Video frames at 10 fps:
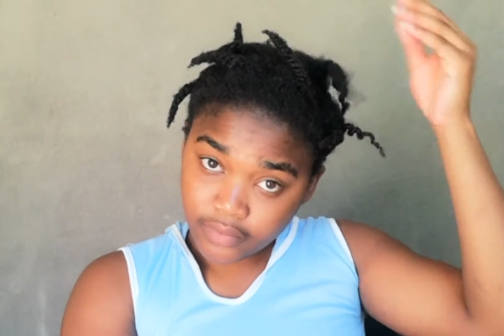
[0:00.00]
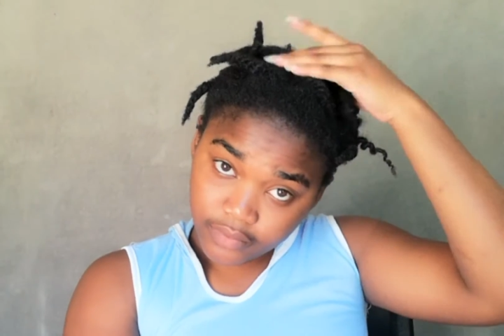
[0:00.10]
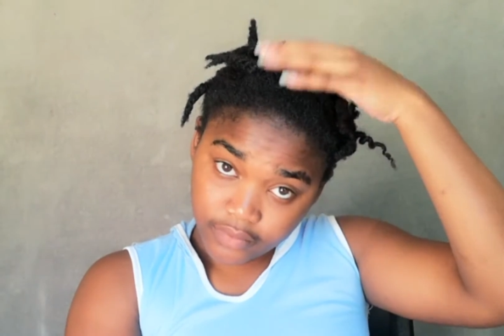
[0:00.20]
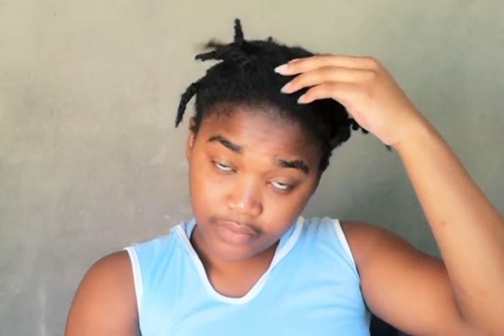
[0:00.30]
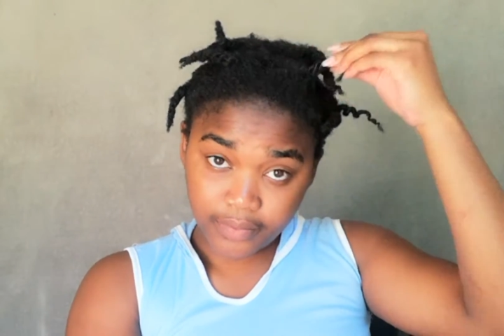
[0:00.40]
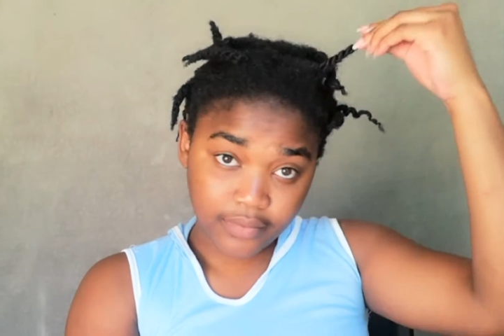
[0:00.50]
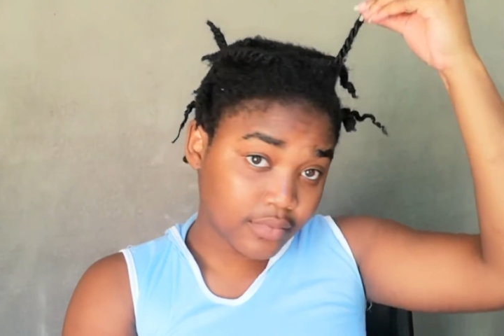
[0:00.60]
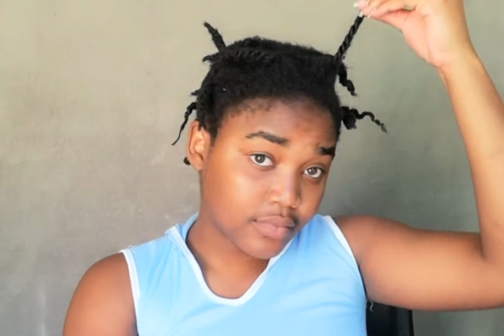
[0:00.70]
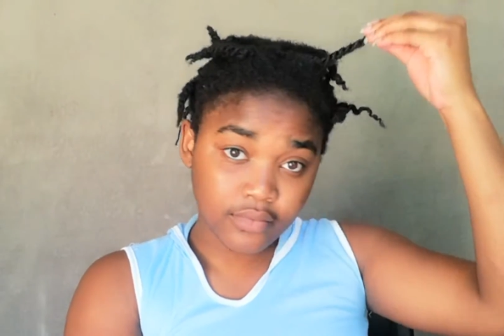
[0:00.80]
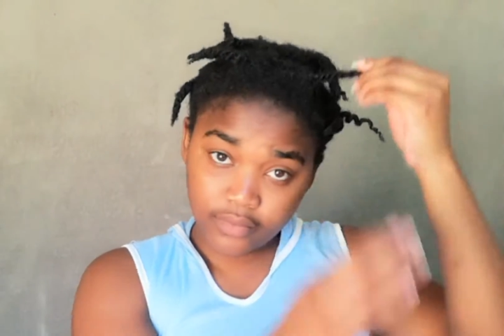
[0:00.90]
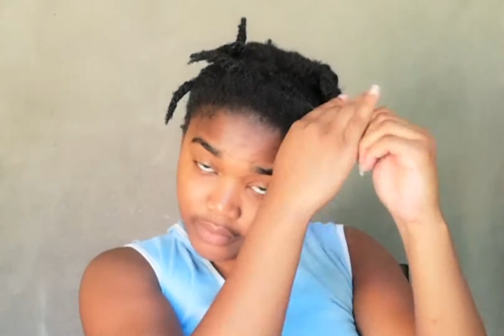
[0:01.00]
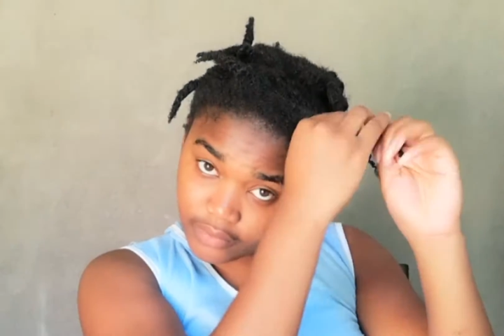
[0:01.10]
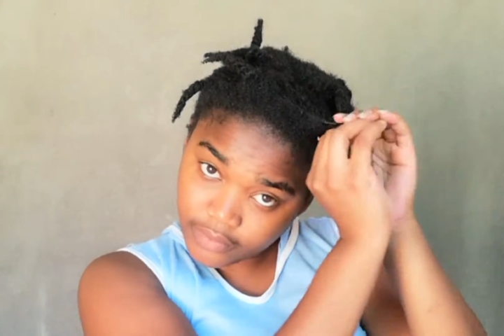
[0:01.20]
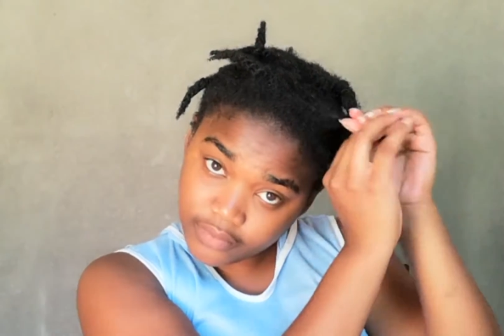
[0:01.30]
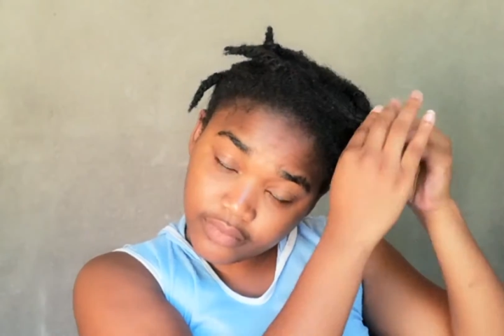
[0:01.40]
So I'm gonna start
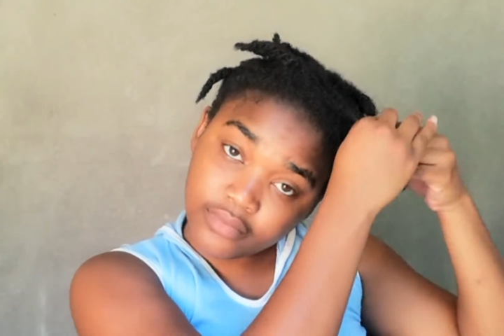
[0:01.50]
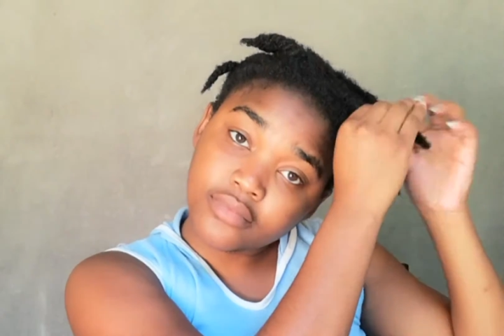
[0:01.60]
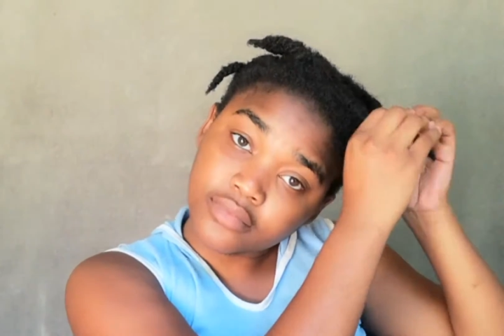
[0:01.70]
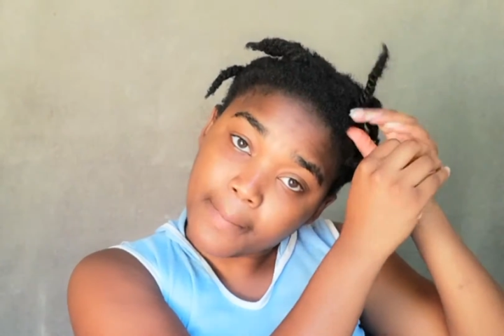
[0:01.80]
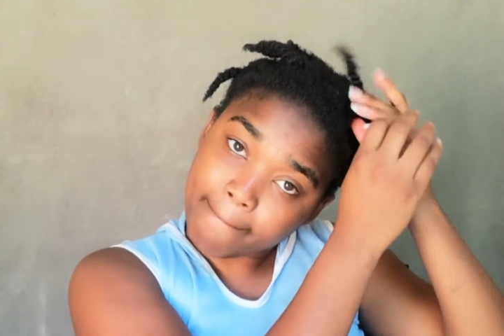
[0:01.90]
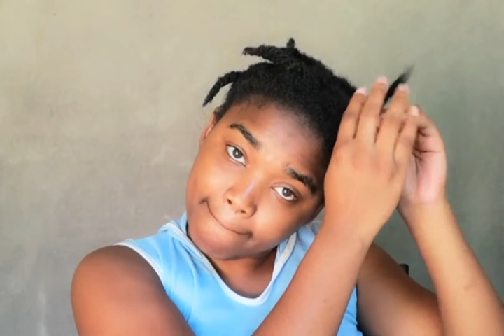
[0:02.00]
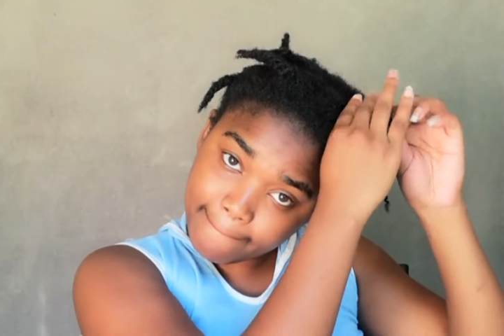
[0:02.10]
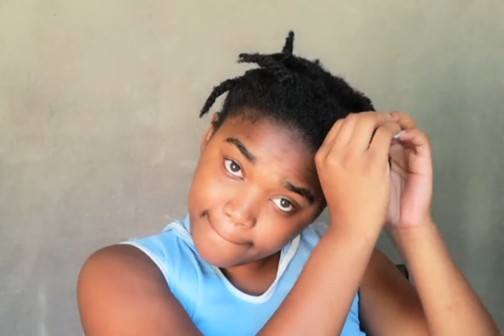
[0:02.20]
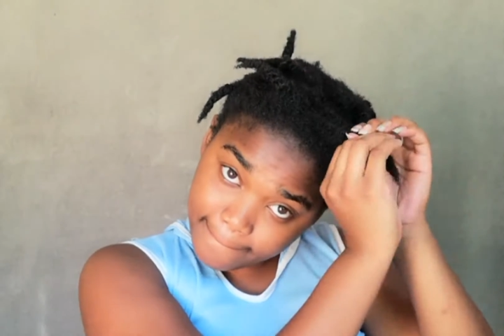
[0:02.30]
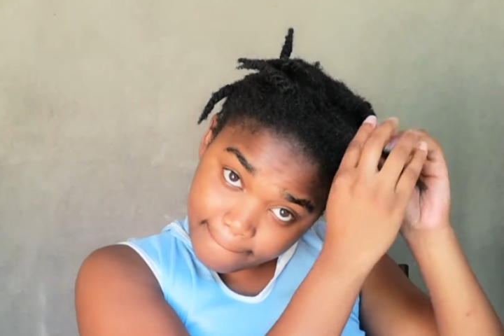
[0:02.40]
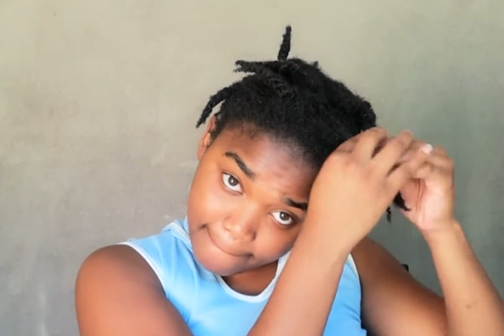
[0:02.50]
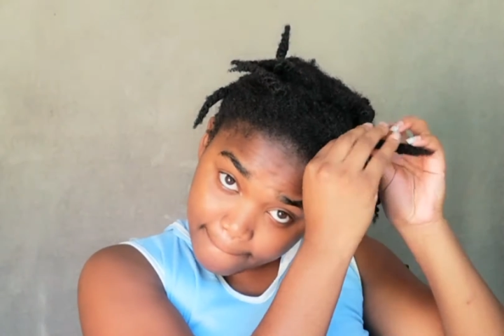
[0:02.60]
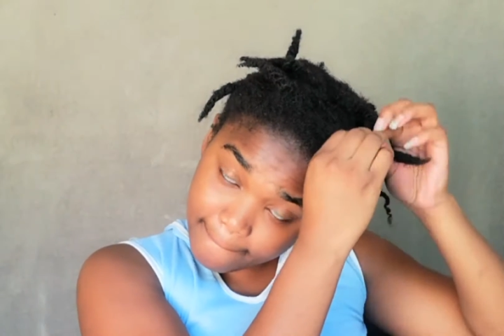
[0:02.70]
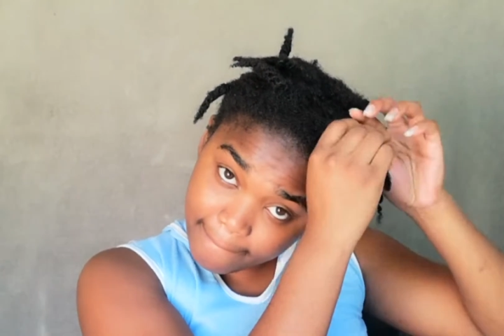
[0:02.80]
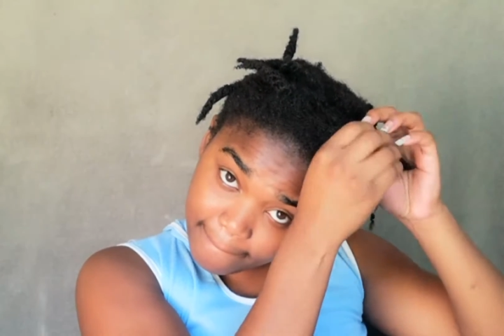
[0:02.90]
off by removing
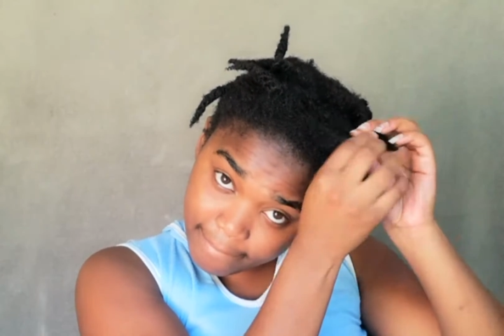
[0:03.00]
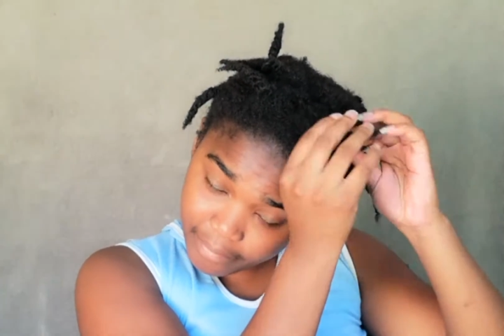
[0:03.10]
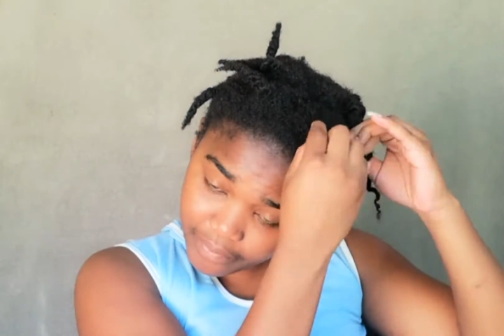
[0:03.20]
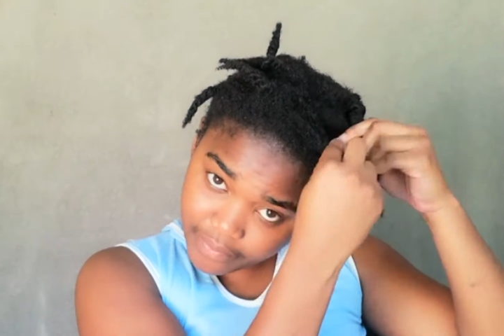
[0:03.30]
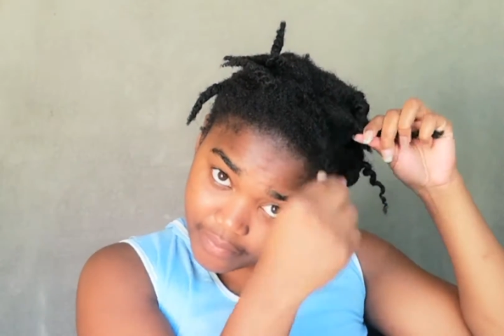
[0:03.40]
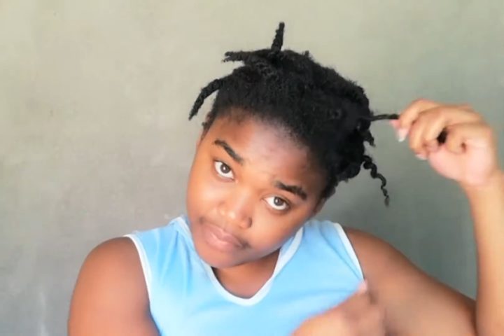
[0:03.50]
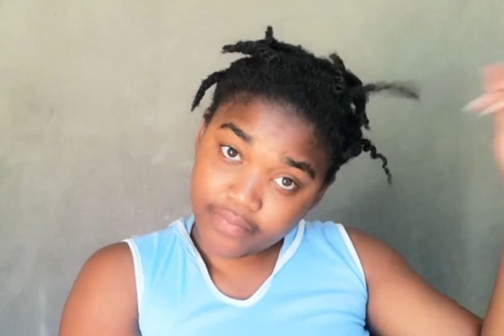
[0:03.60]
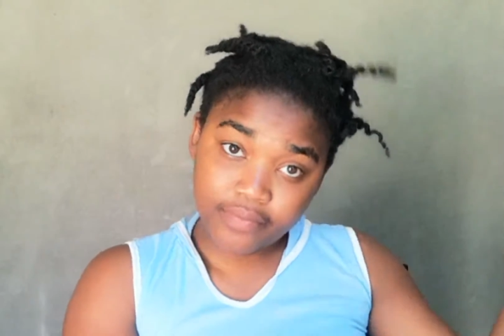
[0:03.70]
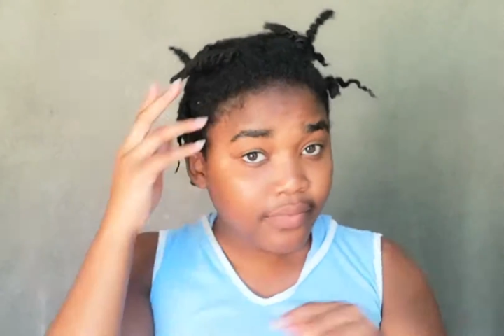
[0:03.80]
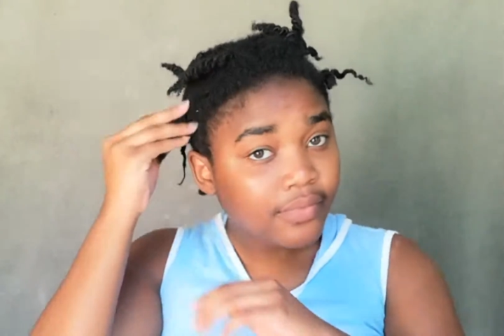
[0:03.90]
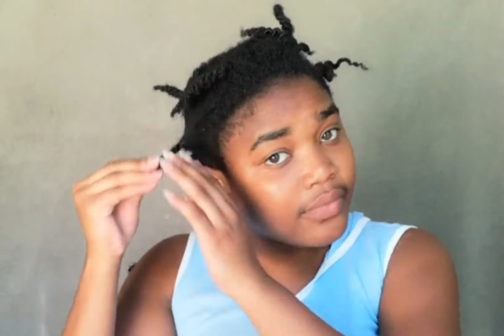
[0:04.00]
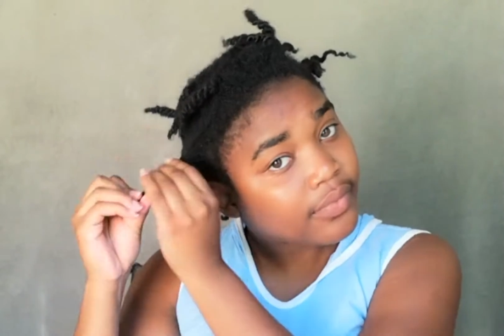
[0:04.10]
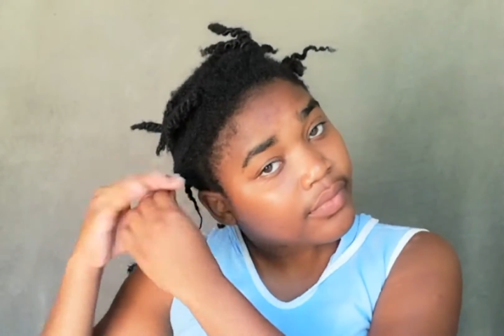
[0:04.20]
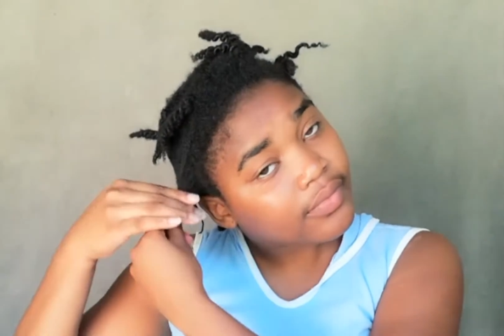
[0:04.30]
these twists and